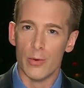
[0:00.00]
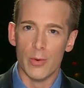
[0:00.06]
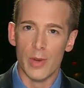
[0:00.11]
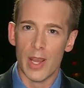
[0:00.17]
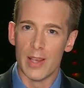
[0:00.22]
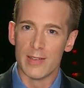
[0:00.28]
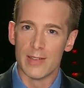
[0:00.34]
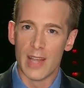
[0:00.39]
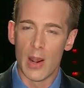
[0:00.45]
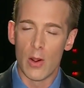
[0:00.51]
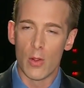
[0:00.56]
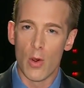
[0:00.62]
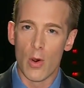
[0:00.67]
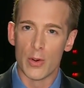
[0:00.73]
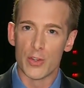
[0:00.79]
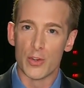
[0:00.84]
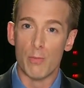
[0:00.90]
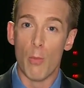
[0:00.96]
un has now
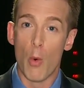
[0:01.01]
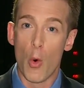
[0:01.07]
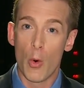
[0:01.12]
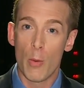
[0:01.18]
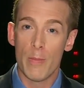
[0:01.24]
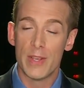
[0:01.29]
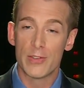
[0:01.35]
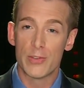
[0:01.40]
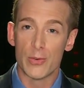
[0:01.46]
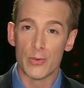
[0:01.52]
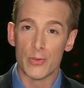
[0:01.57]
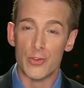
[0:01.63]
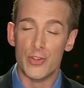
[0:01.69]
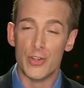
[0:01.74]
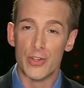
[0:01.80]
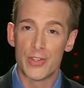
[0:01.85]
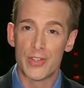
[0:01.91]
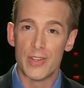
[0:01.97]
launched more missiles
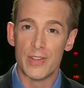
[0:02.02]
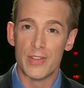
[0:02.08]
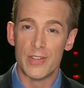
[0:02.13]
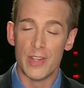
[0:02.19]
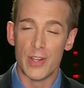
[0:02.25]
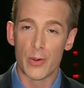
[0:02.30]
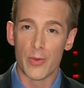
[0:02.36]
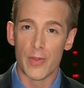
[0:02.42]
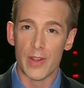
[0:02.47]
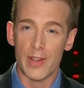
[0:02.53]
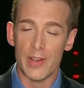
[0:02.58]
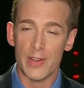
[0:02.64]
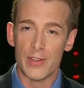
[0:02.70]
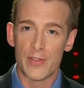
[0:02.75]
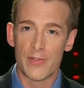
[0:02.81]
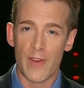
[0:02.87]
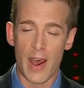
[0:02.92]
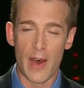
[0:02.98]
just this year than
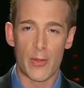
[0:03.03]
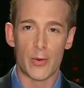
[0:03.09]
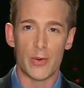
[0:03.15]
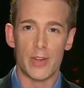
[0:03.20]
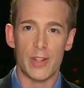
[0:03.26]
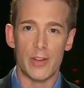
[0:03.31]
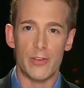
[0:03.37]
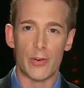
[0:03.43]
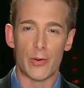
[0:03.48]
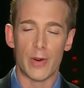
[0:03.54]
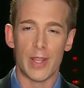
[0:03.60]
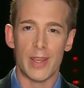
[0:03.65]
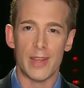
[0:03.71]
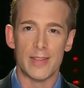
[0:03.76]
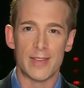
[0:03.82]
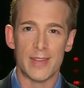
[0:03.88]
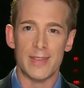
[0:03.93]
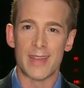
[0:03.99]
his father did during
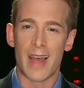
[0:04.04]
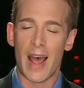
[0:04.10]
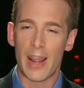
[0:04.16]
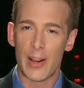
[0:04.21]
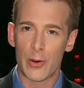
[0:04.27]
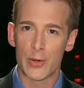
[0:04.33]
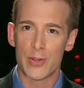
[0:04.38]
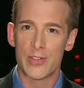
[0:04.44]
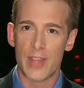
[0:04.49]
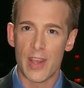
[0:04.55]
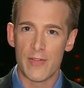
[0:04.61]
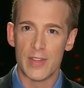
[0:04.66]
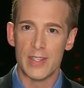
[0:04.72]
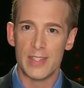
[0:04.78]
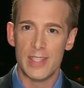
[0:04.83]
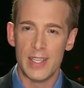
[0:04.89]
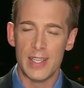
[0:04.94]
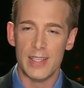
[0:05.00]
his entire
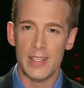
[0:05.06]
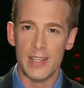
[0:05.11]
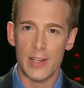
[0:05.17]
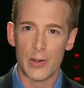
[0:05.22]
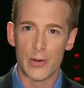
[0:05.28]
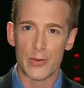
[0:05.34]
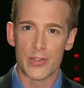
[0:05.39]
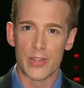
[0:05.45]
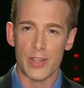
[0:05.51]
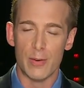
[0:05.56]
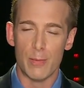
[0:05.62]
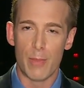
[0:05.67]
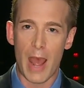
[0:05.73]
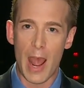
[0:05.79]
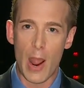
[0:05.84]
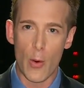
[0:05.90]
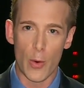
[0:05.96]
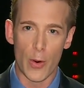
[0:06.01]
17 years in
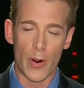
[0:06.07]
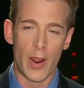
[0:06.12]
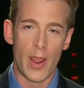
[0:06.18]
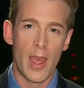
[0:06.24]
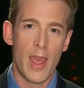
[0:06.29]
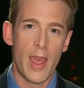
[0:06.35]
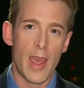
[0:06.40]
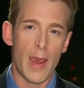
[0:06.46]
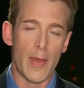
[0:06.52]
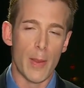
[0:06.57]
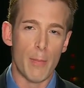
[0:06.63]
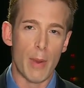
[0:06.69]
power. And the